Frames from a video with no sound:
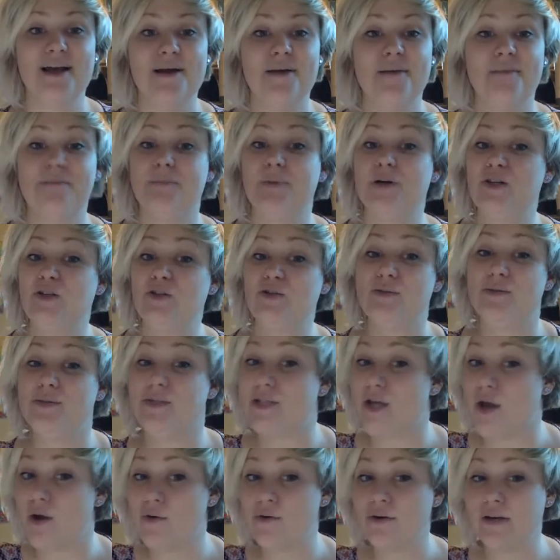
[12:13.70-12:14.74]
but you
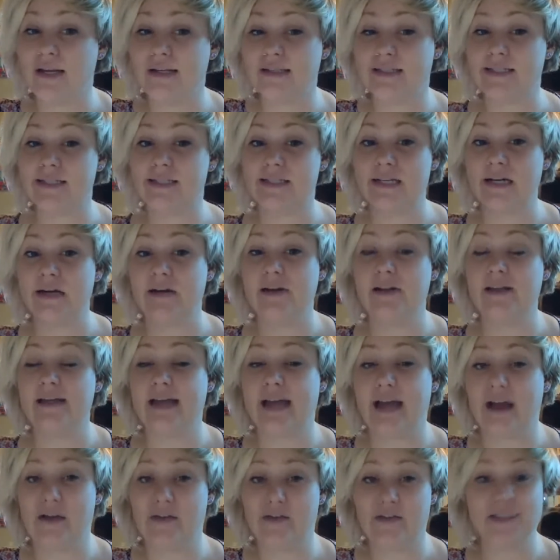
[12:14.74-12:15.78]
don't necessarily
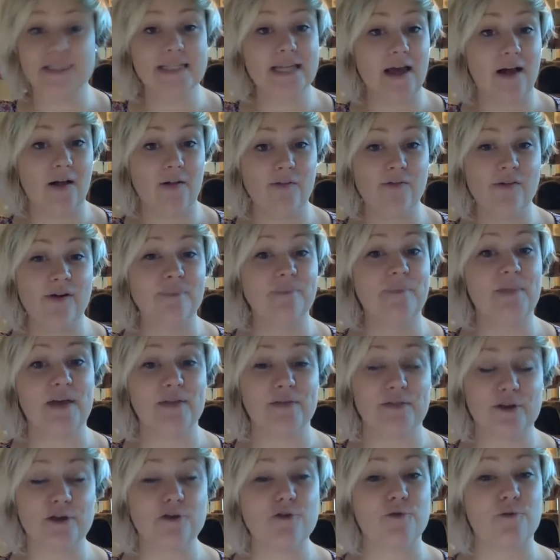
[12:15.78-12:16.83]
have to tell them that
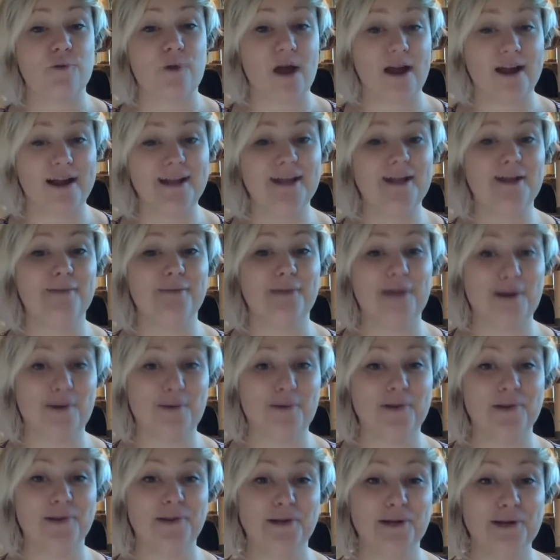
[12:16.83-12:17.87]
they're right about
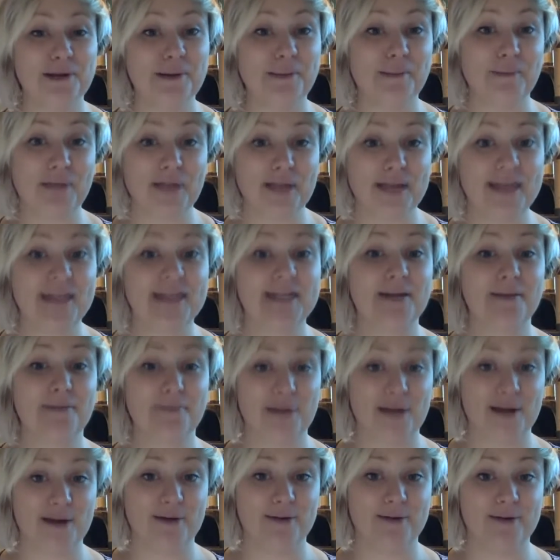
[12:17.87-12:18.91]
what they're complaining
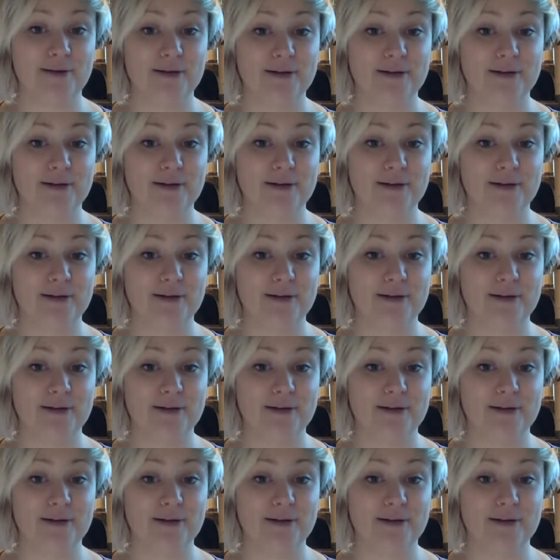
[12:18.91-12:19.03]
about.